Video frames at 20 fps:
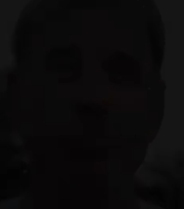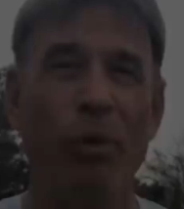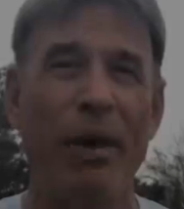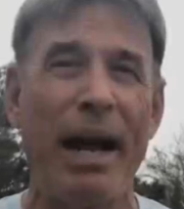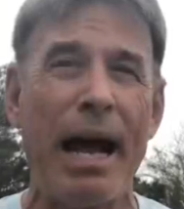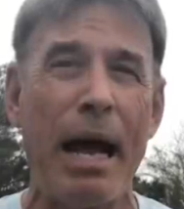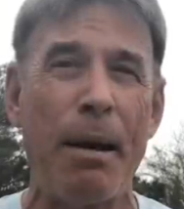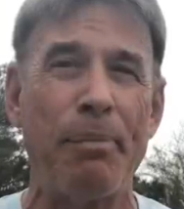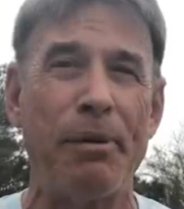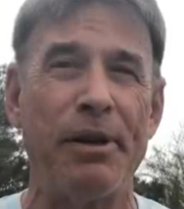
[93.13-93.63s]

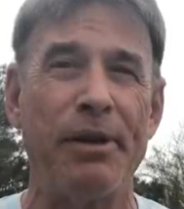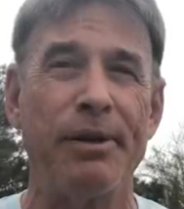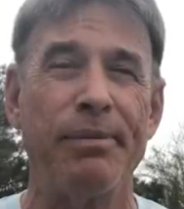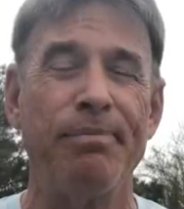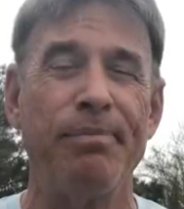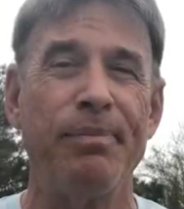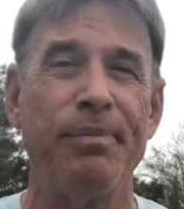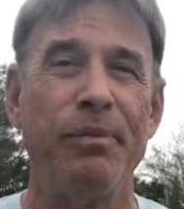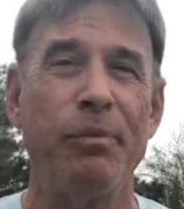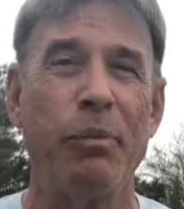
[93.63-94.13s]
What happened?
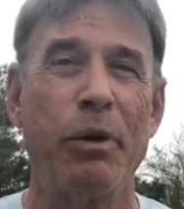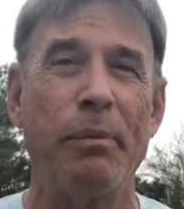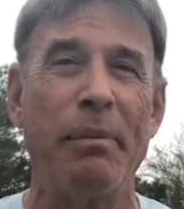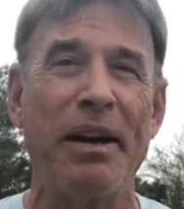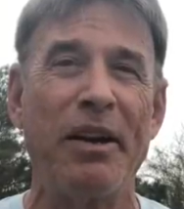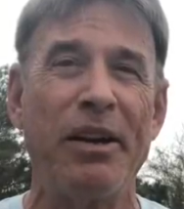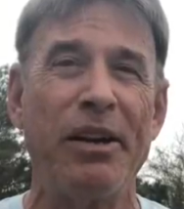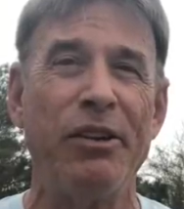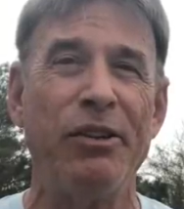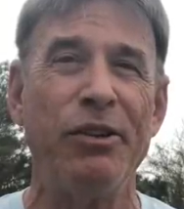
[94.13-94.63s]
What am
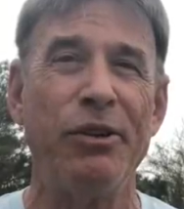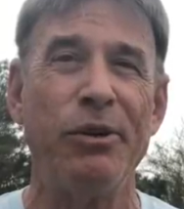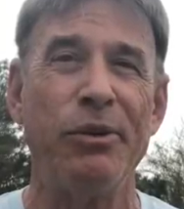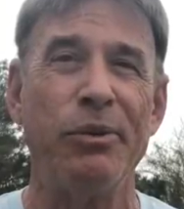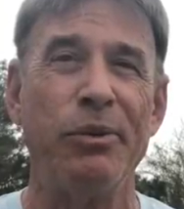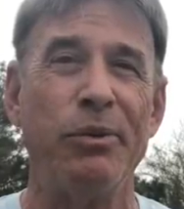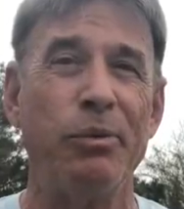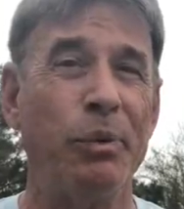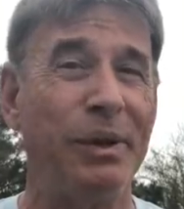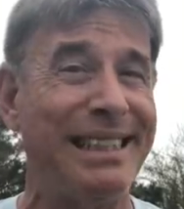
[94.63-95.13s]
I going to
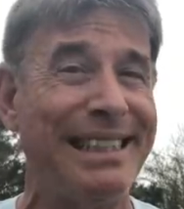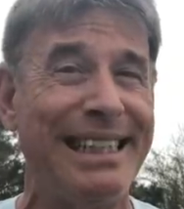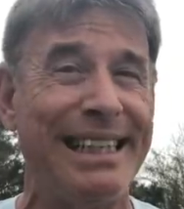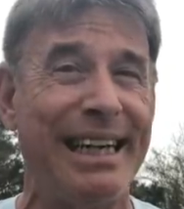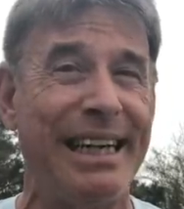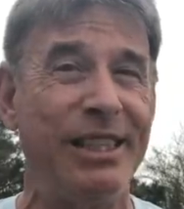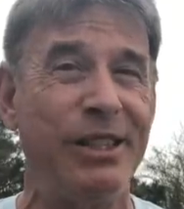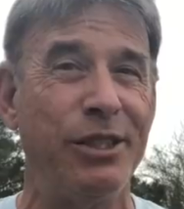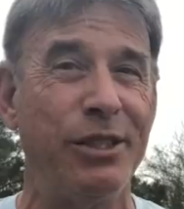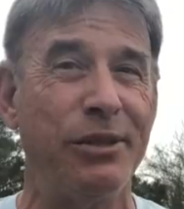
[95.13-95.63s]
do? What did
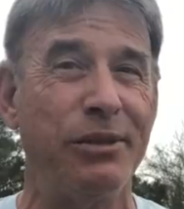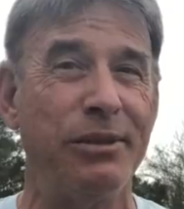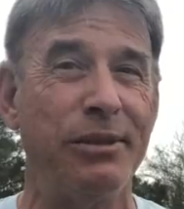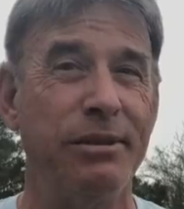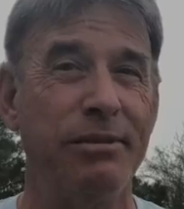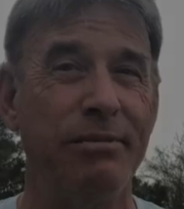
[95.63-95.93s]
I do?